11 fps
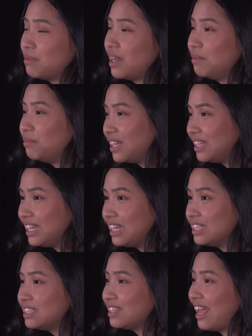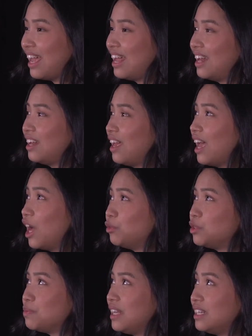in my abilities and
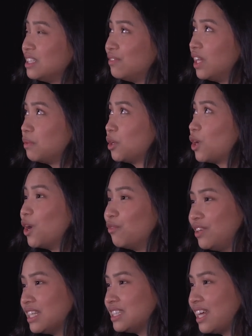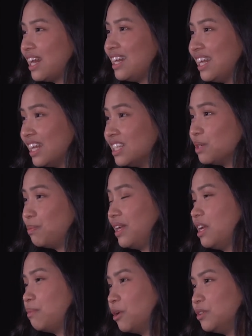helped me develop the confidence that I needed to
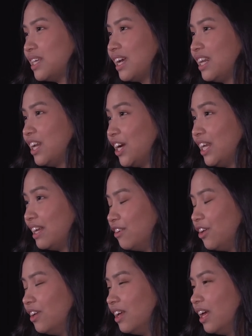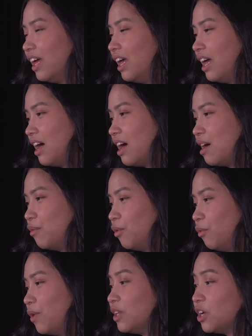play at a post-secondary level,
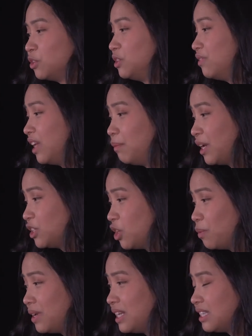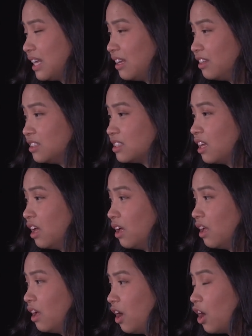while also developing so many skills
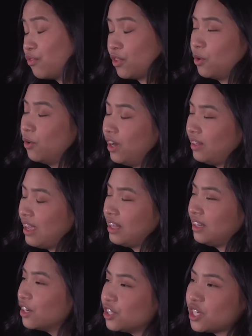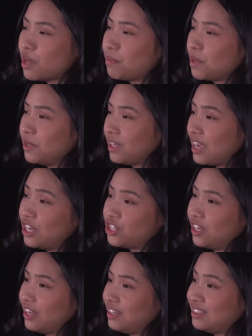off the court, like leadership,
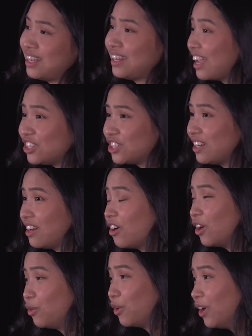communication, dedication, and hard